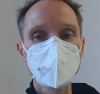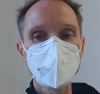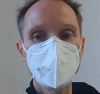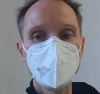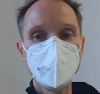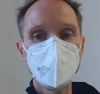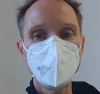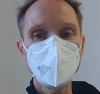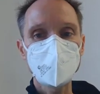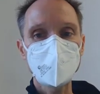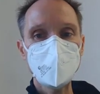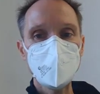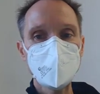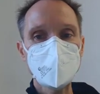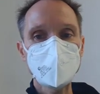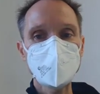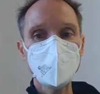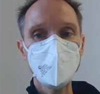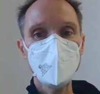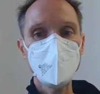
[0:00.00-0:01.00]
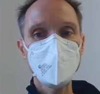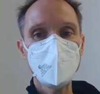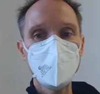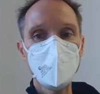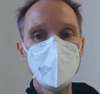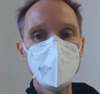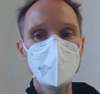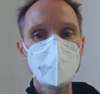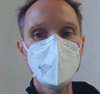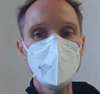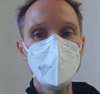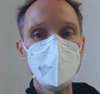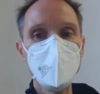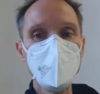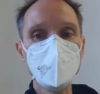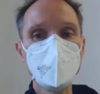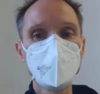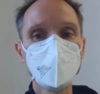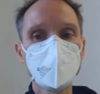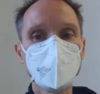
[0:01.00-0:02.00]
here, click, and then the
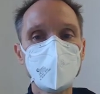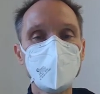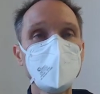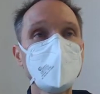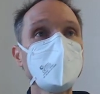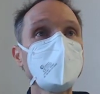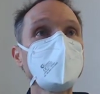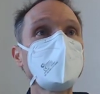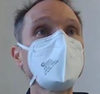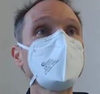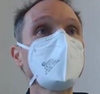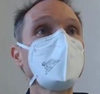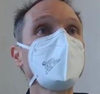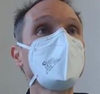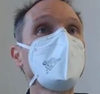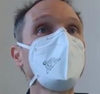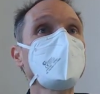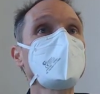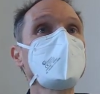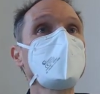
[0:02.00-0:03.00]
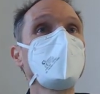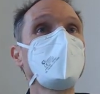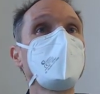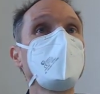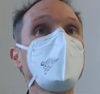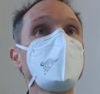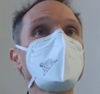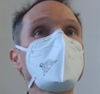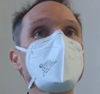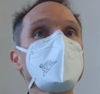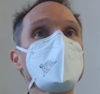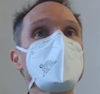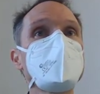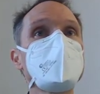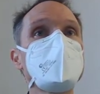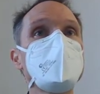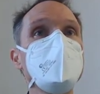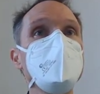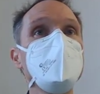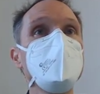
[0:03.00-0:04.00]
input field gets the focus, you
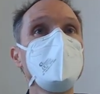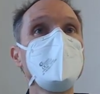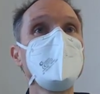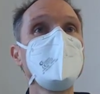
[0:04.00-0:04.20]
see?